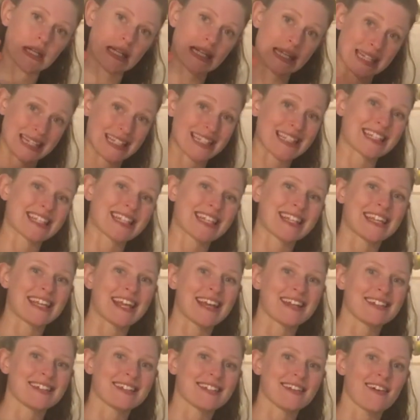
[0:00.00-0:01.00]
into the
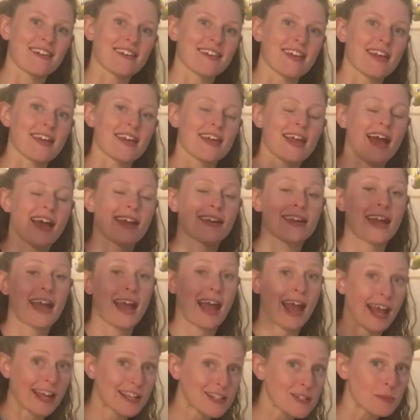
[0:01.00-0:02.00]
NDIA and it
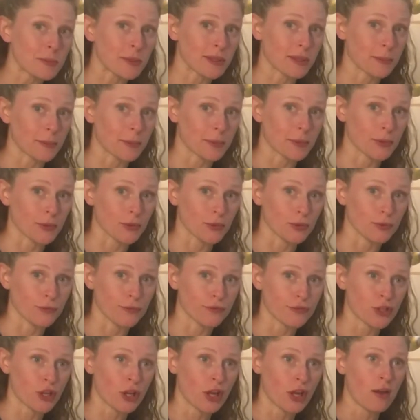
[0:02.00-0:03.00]
has been
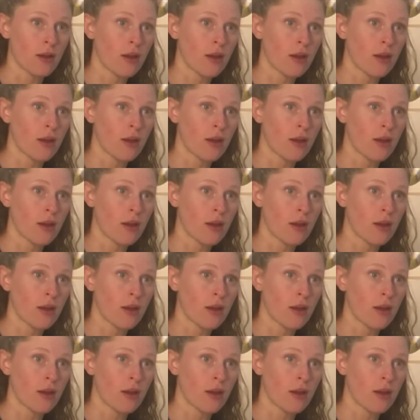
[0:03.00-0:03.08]
approved,